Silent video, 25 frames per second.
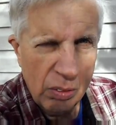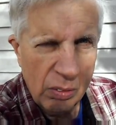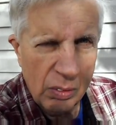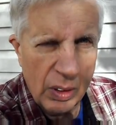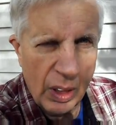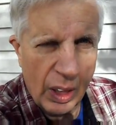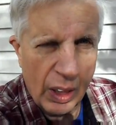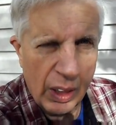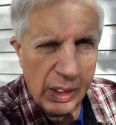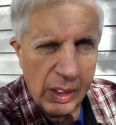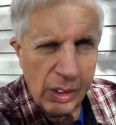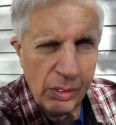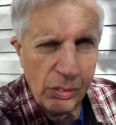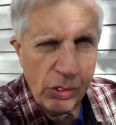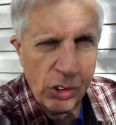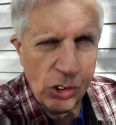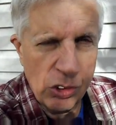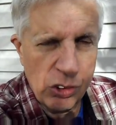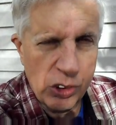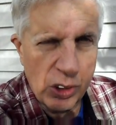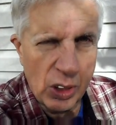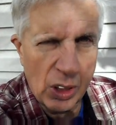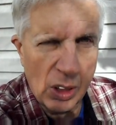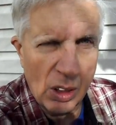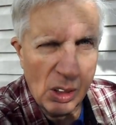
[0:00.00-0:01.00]
I've got to give
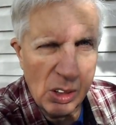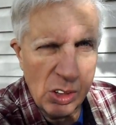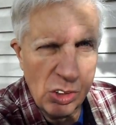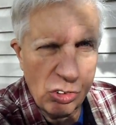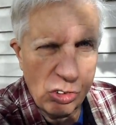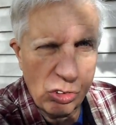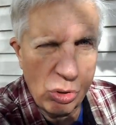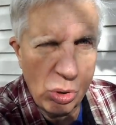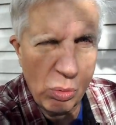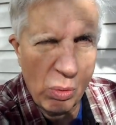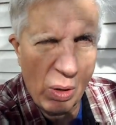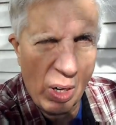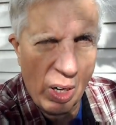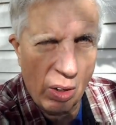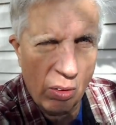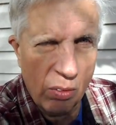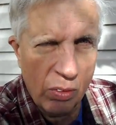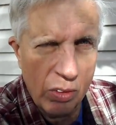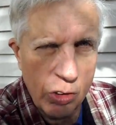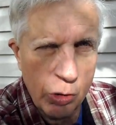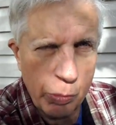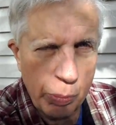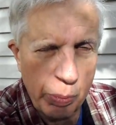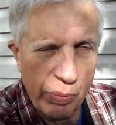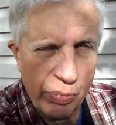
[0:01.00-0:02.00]
this thing at least two
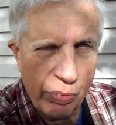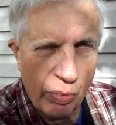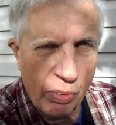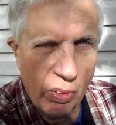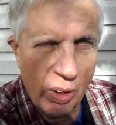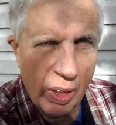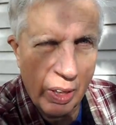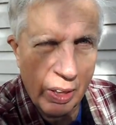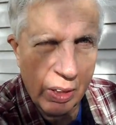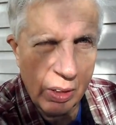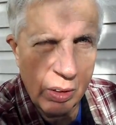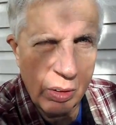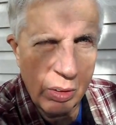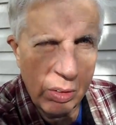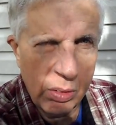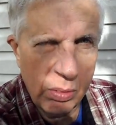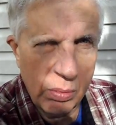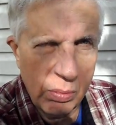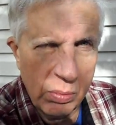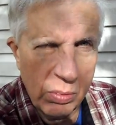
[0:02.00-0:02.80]
hours before I can